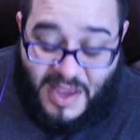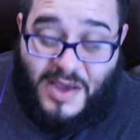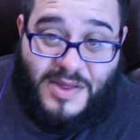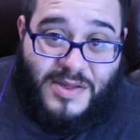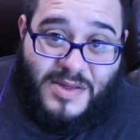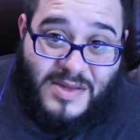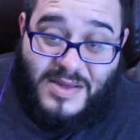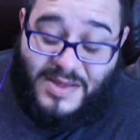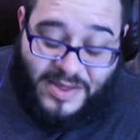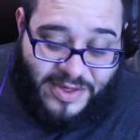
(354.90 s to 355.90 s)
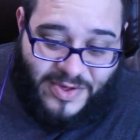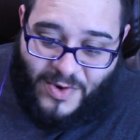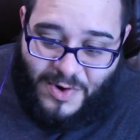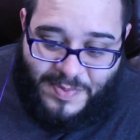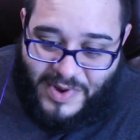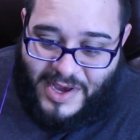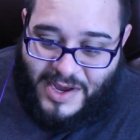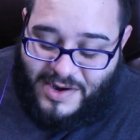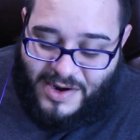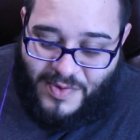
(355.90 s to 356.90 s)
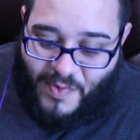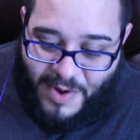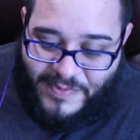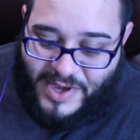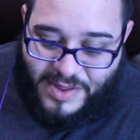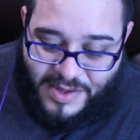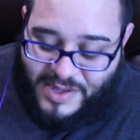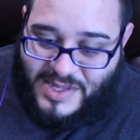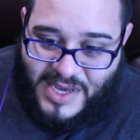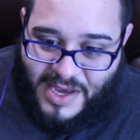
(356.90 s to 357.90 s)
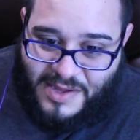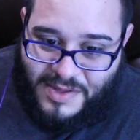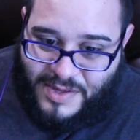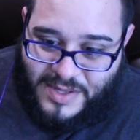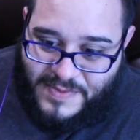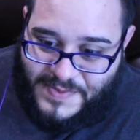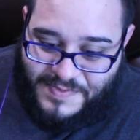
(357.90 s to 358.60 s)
Cause sword playing in One Piece is intense.